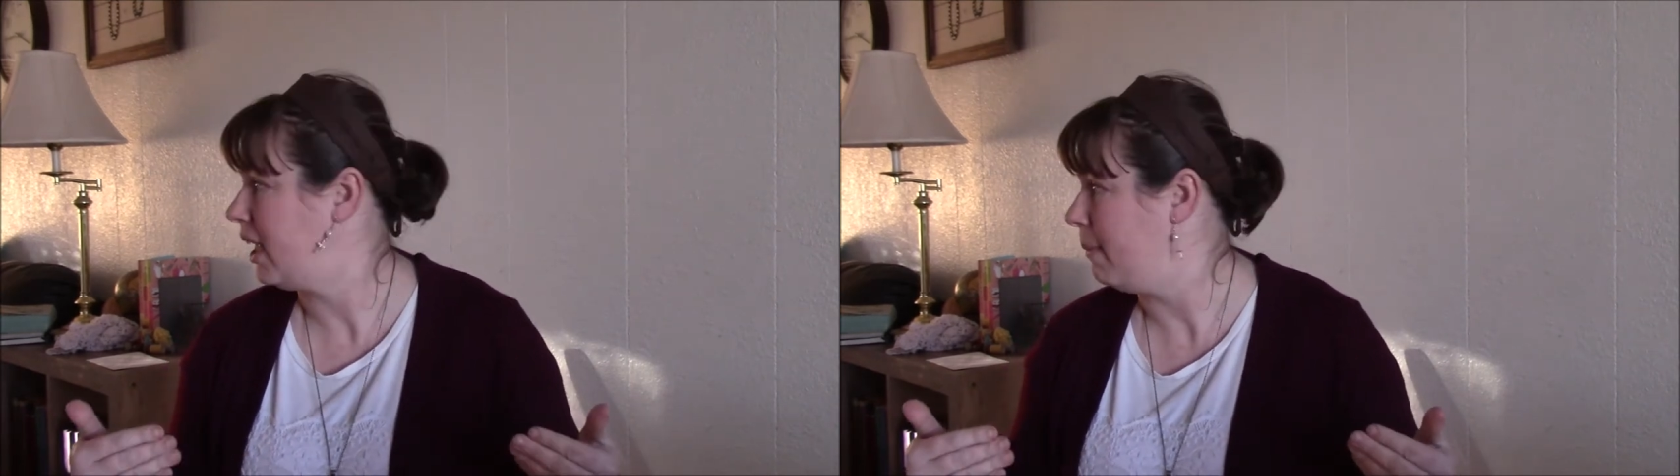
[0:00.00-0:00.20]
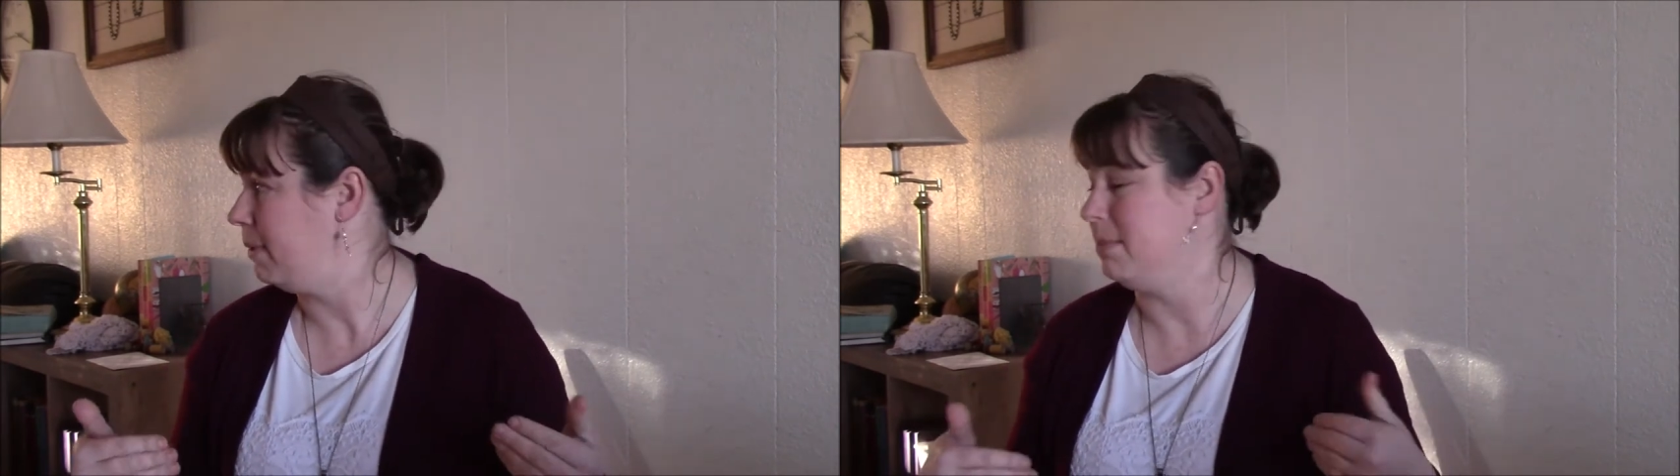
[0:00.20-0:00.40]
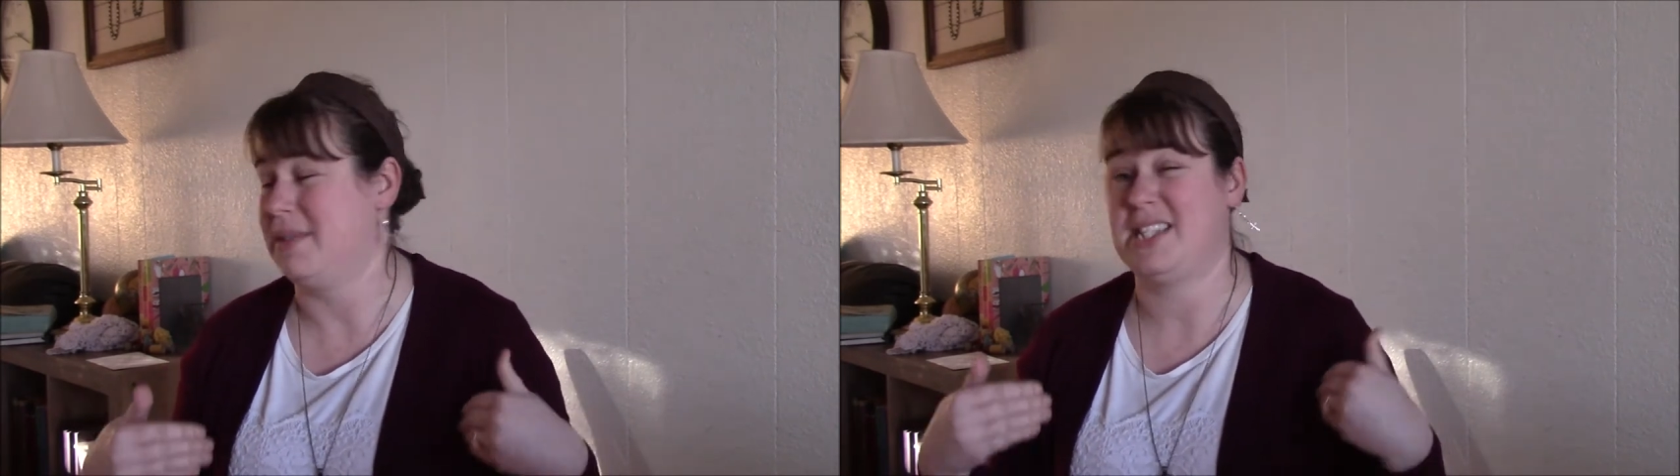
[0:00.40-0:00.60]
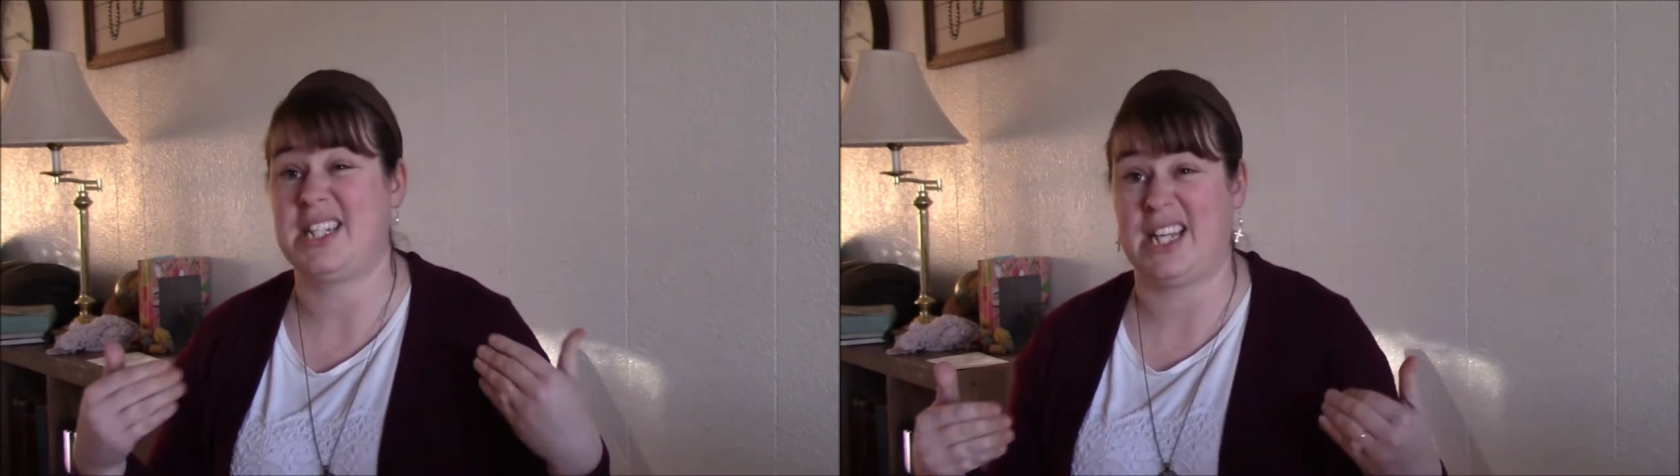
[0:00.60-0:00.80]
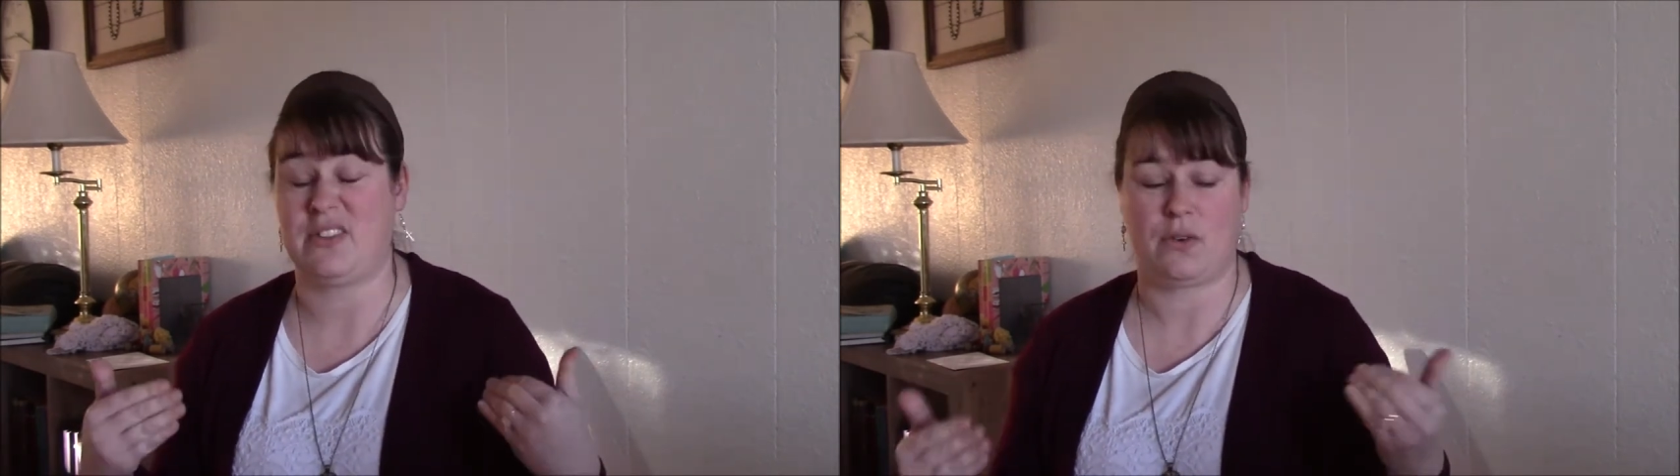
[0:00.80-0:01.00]
couple of months
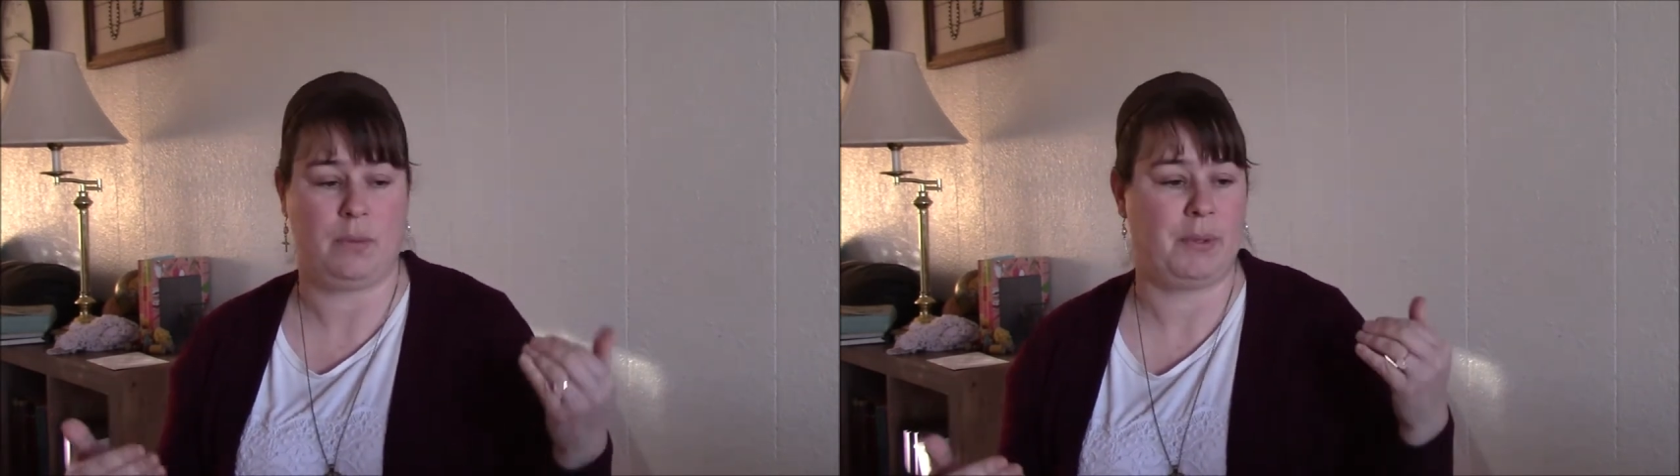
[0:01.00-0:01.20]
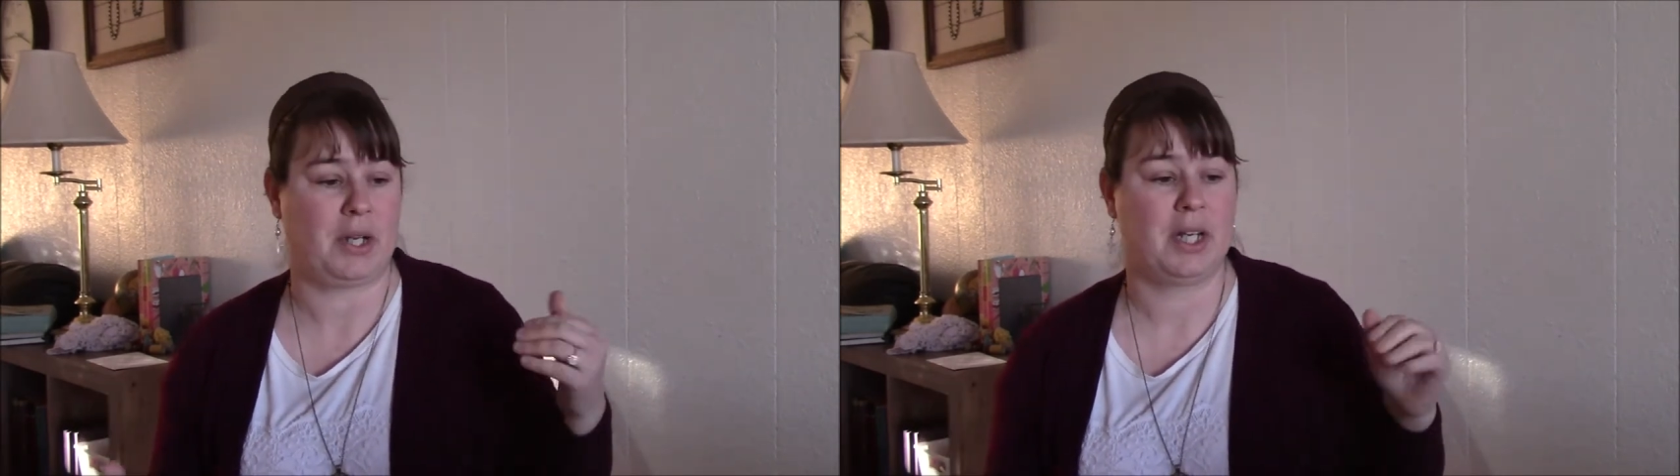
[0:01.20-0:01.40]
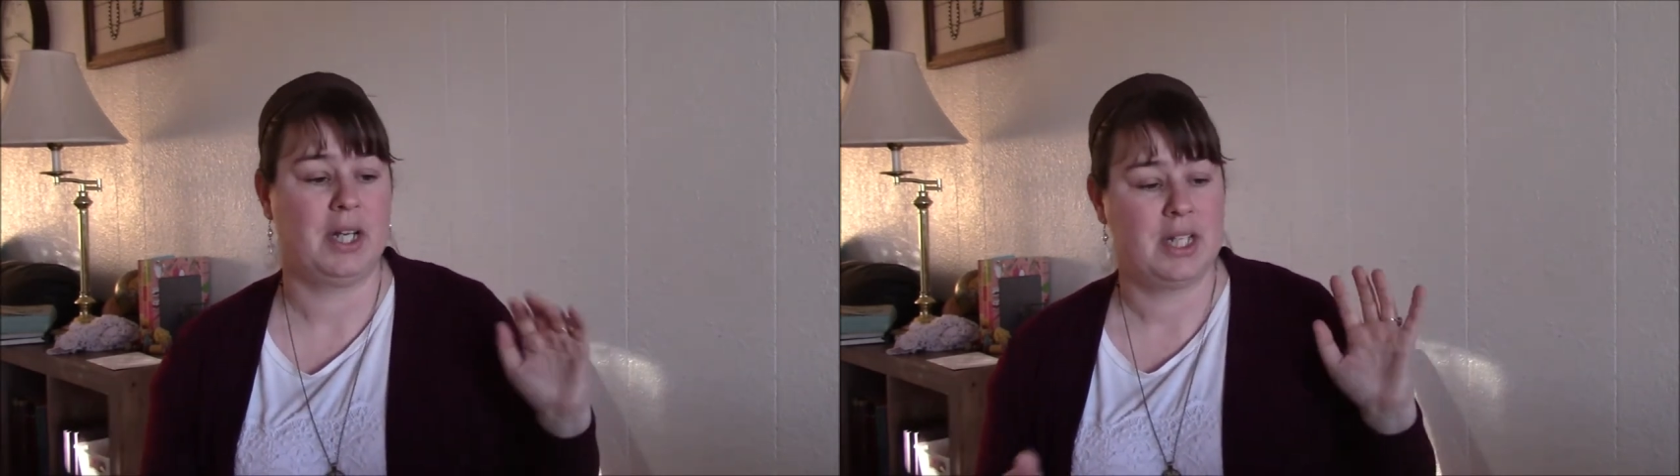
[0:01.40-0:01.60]
to get through a book.